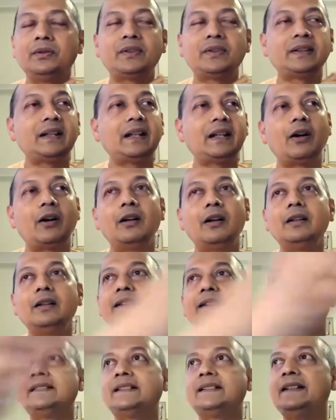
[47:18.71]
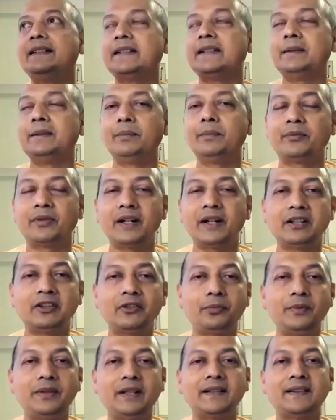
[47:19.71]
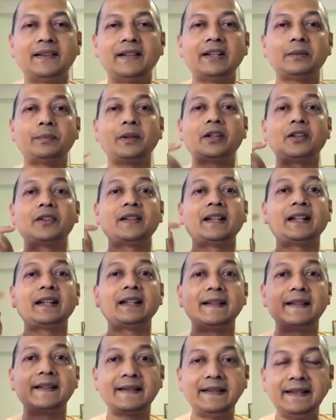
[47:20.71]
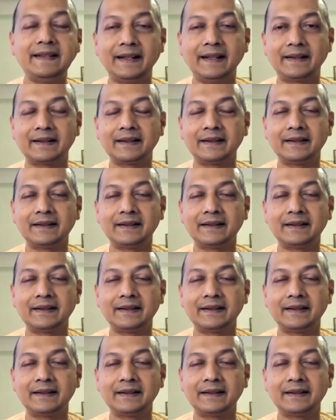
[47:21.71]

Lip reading: say all these things in front of me exist because I can see it.